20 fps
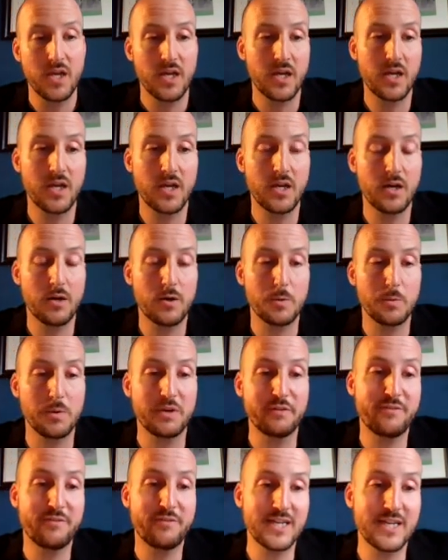or
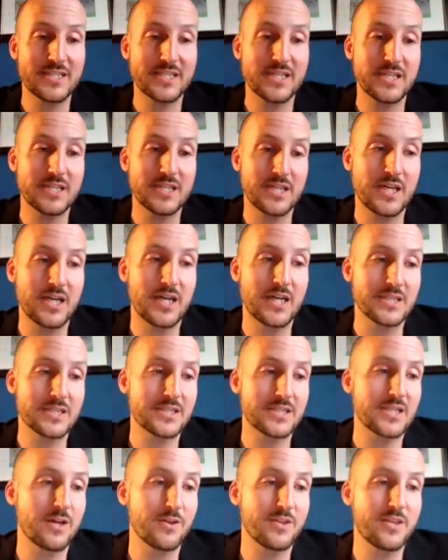when Pfizer
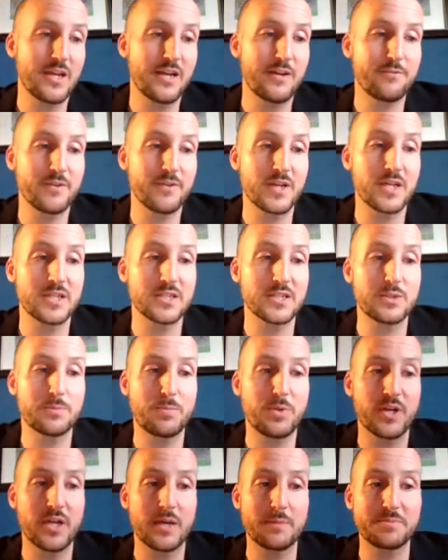asked South Africa to
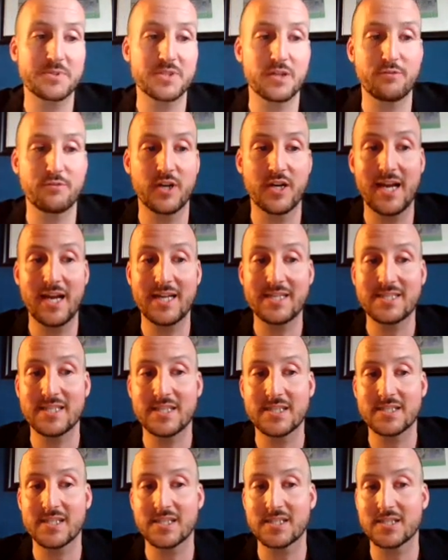put up sovereign
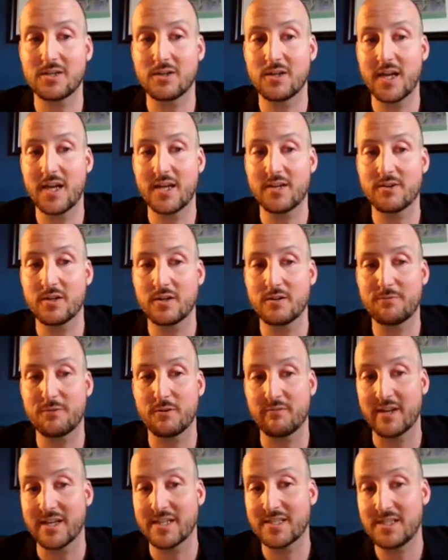assets as collateral
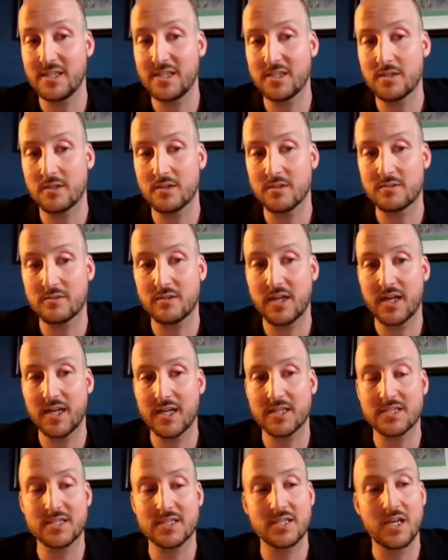for vaccine
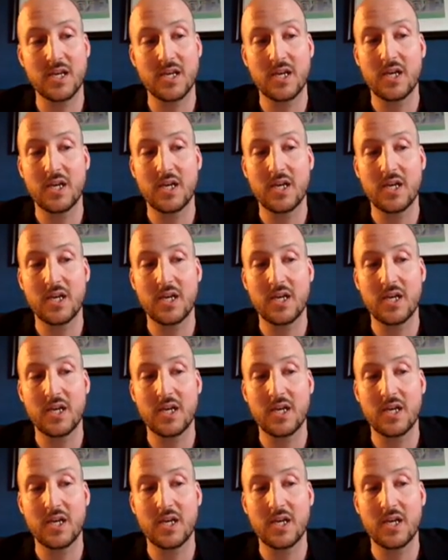contracts,